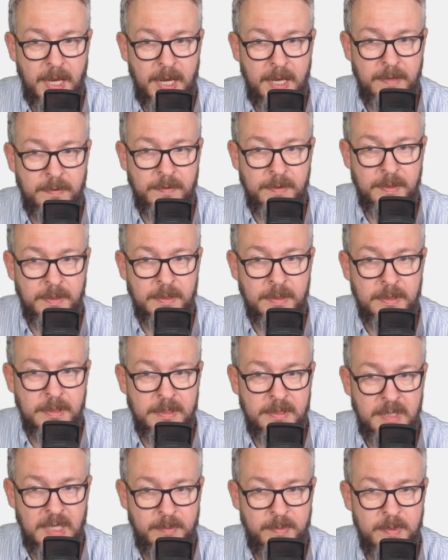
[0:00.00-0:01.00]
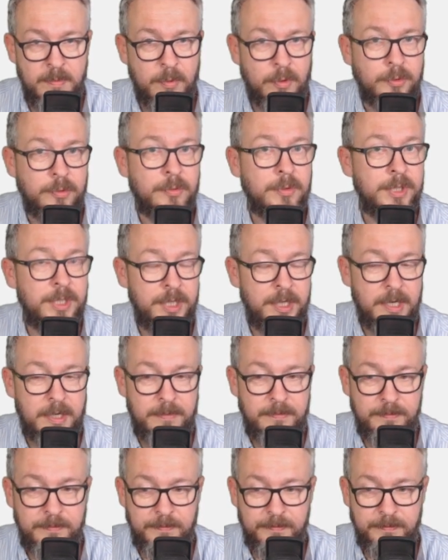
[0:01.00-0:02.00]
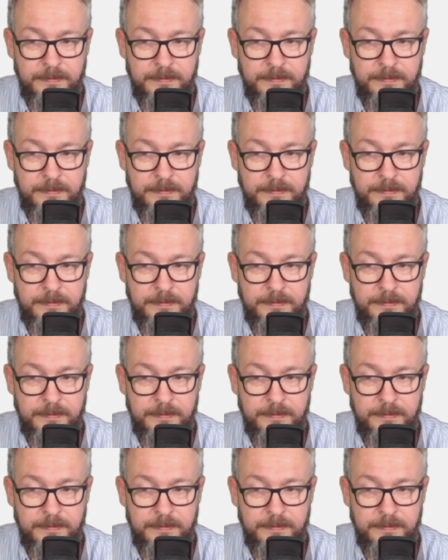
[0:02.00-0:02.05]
and the Zigbee module here.